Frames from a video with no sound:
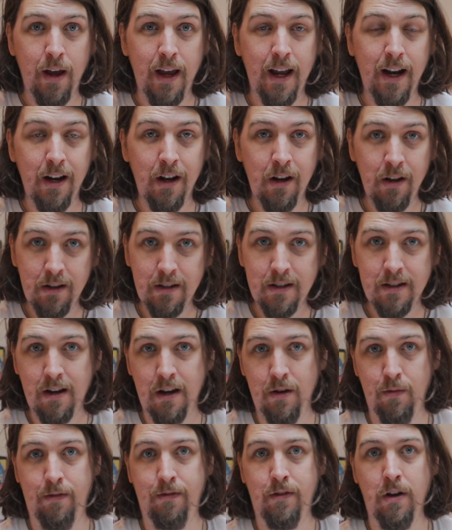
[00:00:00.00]
it looks
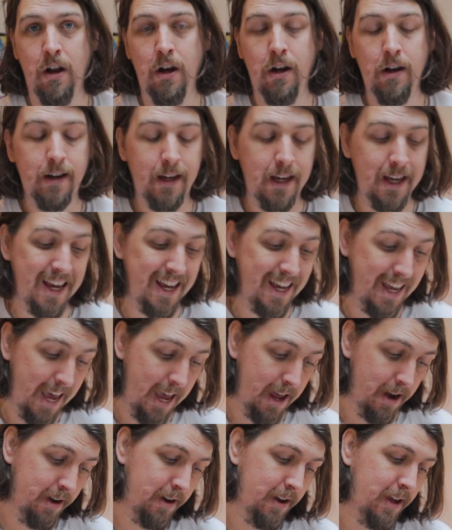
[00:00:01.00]
like we've got lucky
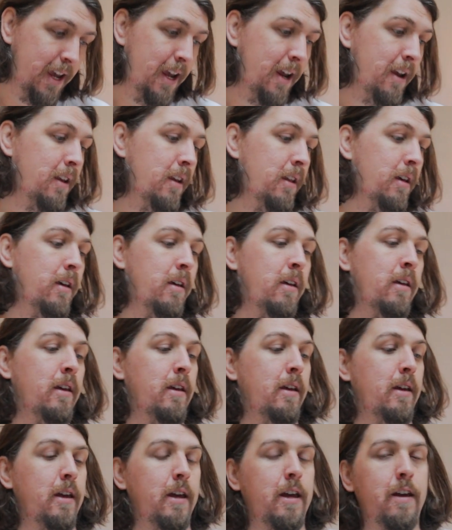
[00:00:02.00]
again in that
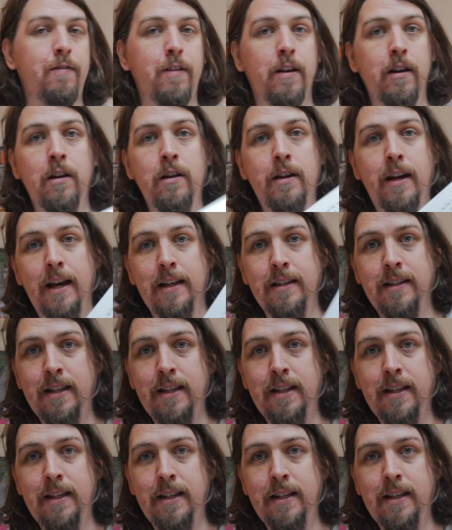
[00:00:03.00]
if you look at